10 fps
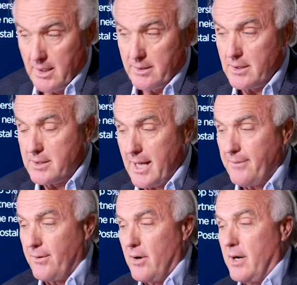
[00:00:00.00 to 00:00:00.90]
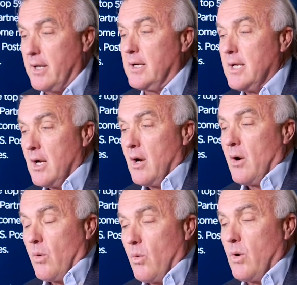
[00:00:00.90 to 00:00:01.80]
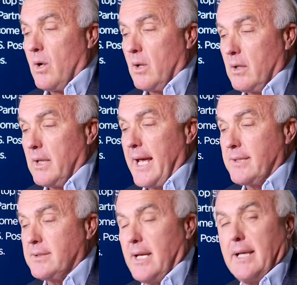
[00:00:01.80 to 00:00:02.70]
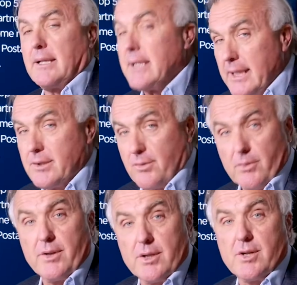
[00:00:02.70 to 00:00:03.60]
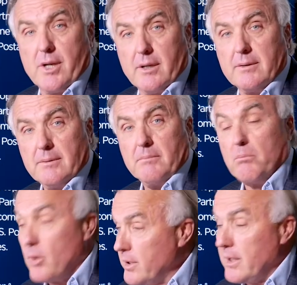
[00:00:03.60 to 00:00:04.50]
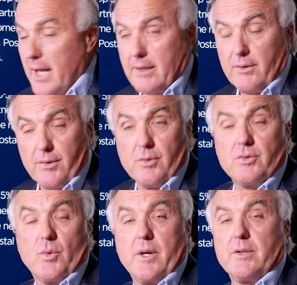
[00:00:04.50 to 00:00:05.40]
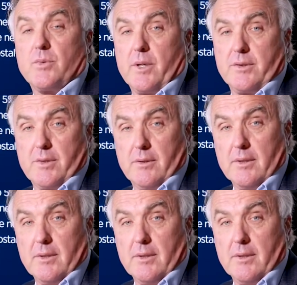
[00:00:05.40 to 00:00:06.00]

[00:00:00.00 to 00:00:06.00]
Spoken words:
to South Florida will last at least through this year, more than likely through 2022.